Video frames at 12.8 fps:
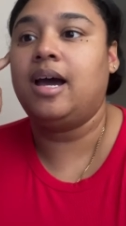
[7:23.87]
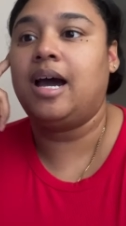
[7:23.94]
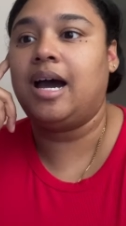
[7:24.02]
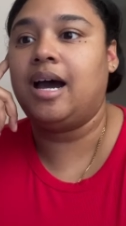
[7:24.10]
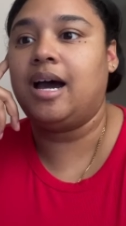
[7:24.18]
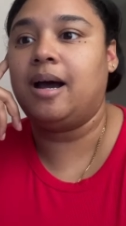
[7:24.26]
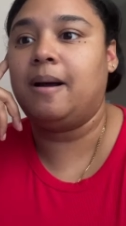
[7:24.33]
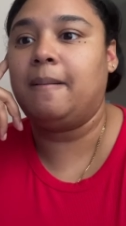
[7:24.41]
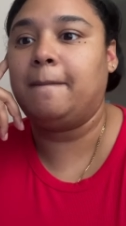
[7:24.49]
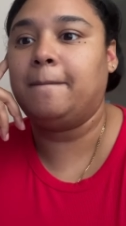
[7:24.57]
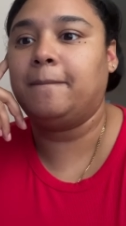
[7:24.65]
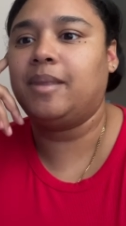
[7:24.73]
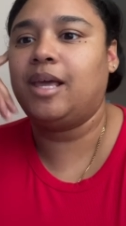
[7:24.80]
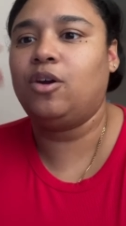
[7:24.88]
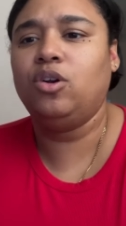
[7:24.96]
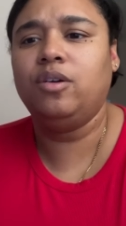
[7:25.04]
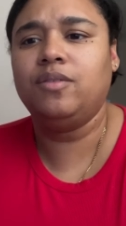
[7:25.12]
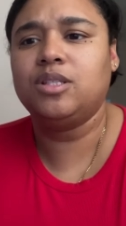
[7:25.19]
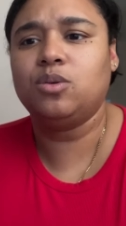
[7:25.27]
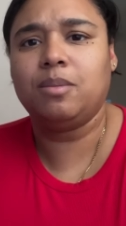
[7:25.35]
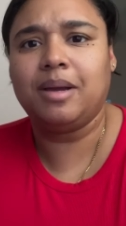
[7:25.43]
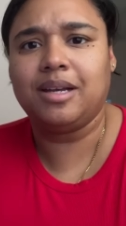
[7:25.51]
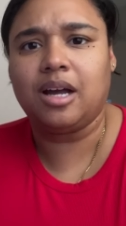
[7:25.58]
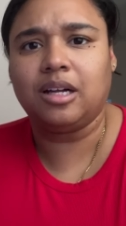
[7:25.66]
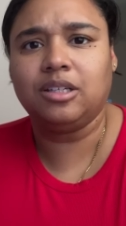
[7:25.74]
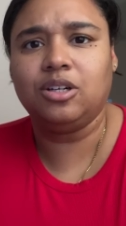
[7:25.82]
I don't know if it's with my
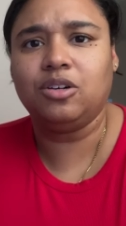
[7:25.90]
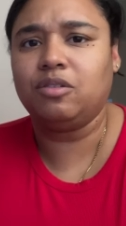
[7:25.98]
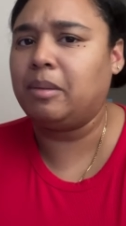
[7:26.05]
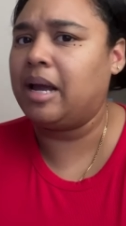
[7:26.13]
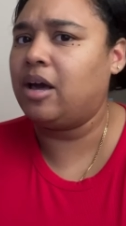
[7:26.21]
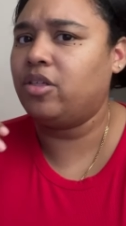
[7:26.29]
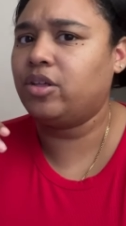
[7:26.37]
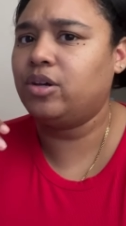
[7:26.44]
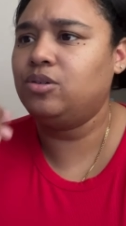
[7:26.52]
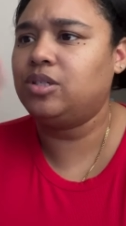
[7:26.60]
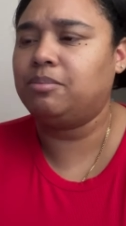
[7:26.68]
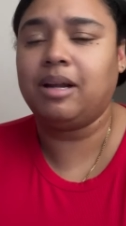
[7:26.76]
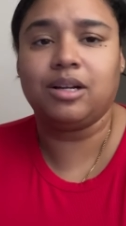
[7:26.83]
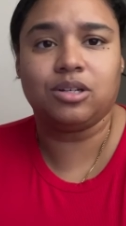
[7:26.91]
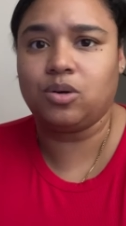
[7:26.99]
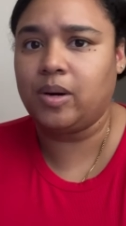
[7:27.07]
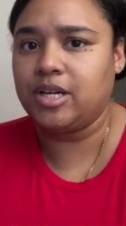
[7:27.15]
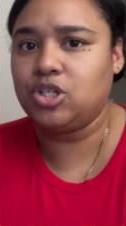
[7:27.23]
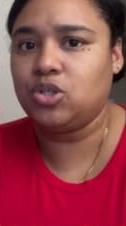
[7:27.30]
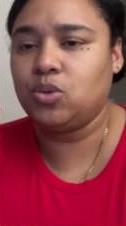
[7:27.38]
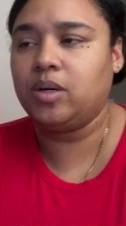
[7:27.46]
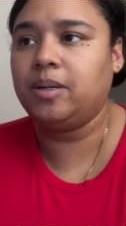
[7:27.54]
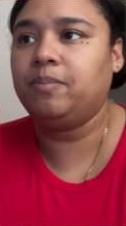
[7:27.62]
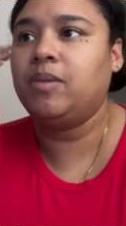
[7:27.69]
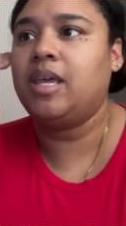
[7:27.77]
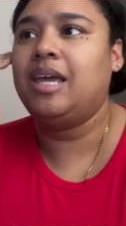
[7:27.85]
doctor or my health coach. I'm not quite sure.
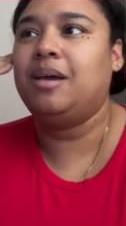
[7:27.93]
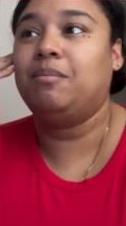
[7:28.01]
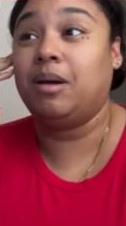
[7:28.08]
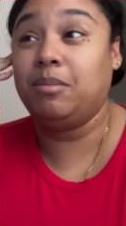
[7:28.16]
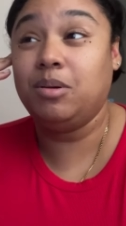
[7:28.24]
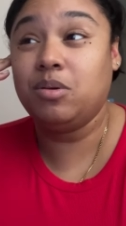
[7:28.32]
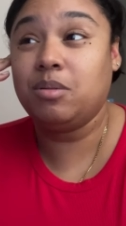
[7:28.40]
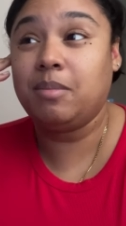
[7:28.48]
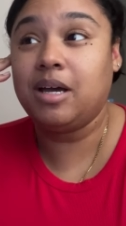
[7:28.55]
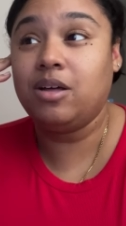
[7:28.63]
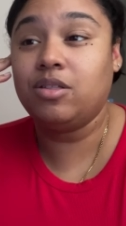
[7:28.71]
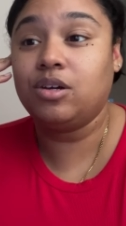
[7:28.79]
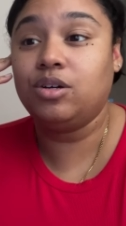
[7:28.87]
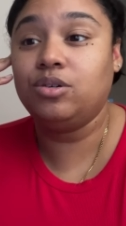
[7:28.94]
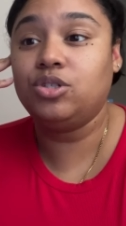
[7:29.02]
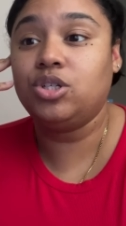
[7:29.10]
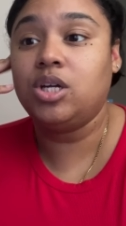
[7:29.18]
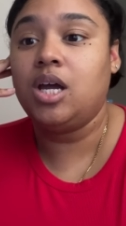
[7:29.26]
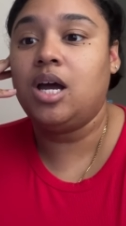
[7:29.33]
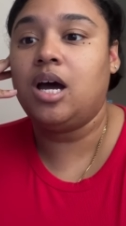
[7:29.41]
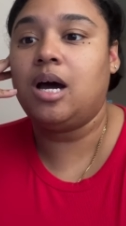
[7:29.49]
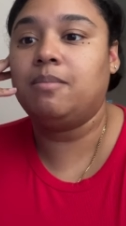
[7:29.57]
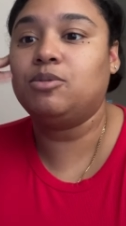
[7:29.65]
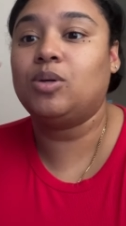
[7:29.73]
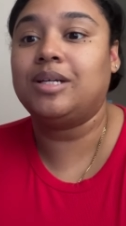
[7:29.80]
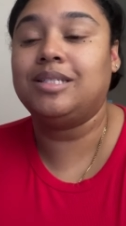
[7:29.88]
It might be with my health coach.
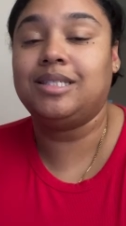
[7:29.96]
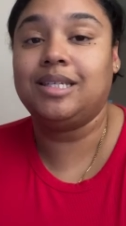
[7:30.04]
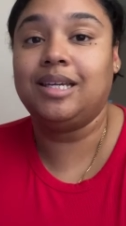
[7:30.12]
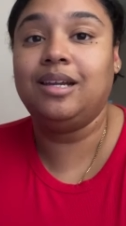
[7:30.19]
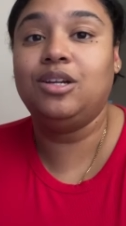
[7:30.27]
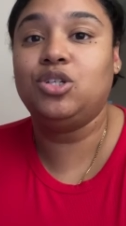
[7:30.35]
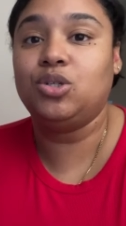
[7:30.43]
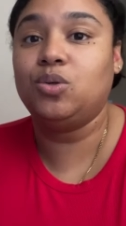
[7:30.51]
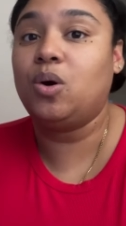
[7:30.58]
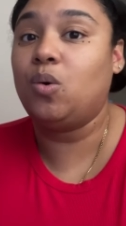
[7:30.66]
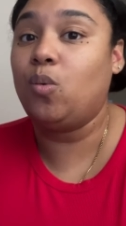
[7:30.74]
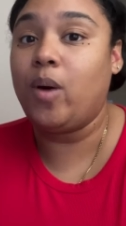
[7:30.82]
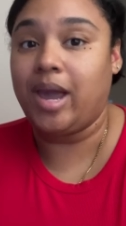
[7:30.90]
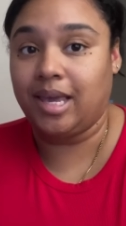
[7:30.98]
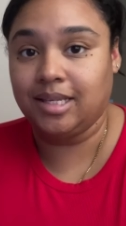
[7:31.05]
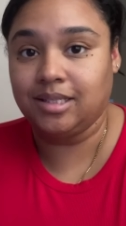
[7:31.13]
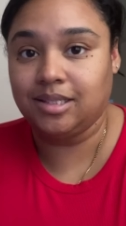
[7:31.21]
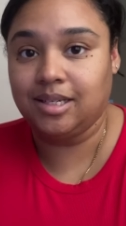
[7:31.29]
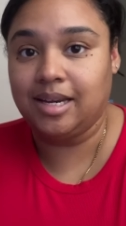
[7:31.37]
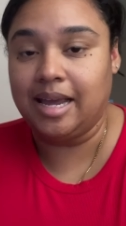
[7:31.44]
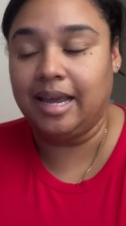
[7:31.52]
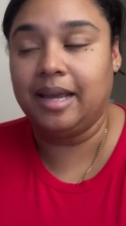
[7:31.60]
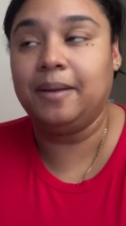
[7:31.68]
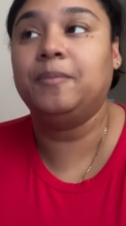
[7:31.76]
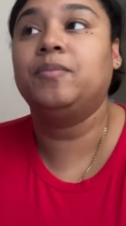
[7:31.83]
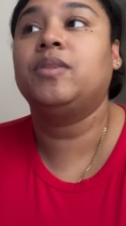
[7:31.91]
So I did do a weigh-in today.
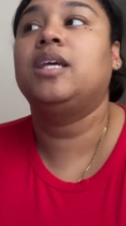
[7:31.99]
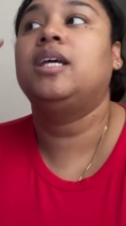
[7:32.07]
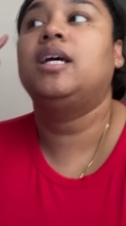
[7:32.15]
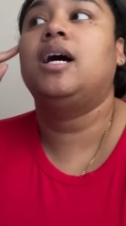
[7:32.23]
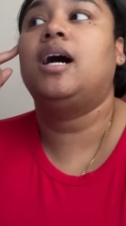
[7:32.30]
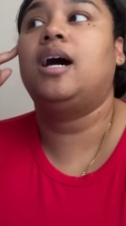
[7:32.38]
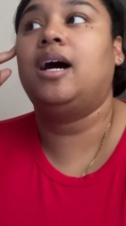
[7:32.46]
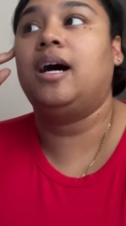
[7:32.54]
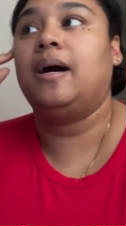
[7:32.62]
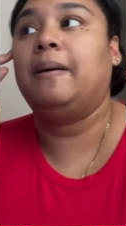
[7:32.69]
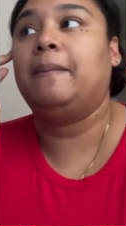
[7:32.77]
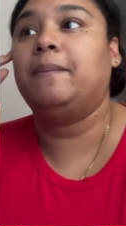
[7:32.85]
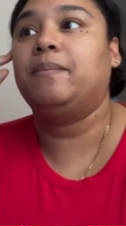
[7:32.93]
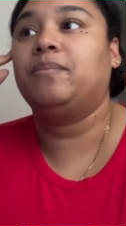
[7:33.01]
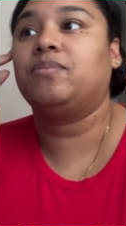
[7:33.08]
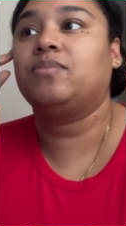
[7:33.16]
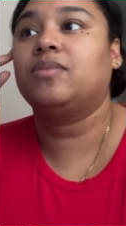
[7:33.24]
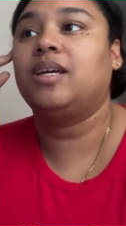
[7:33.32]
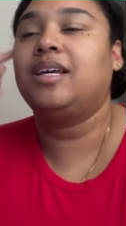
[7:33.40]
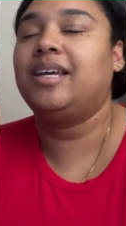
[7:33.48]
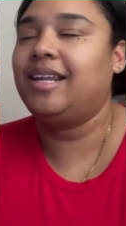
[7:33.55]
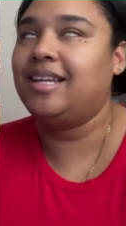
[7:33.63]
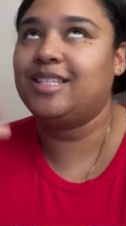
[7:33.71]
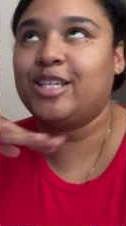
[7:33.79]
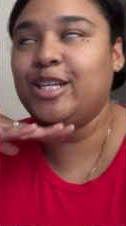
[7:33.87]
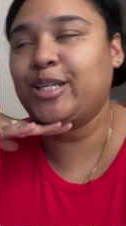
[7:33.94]
It is
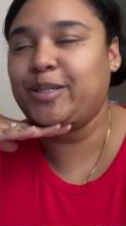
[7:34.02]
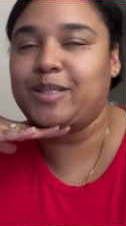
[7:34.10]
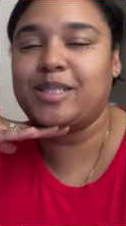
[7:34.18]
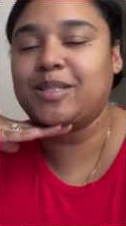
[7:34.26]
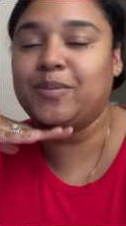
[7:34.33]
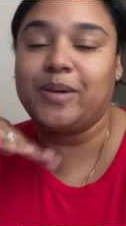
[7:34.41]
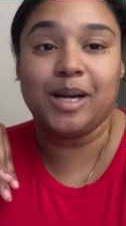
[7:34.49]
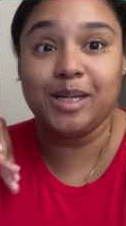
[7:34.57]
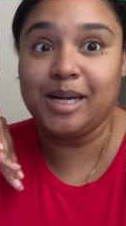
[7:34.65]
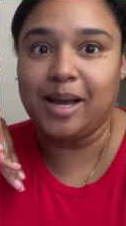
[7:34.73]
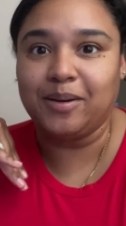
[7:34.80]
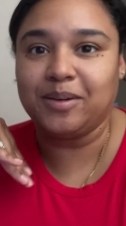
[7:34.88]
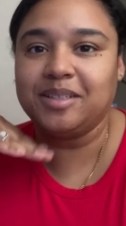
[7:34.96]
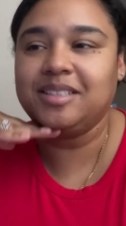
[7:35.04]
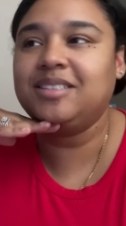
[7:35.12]
good news. We are down.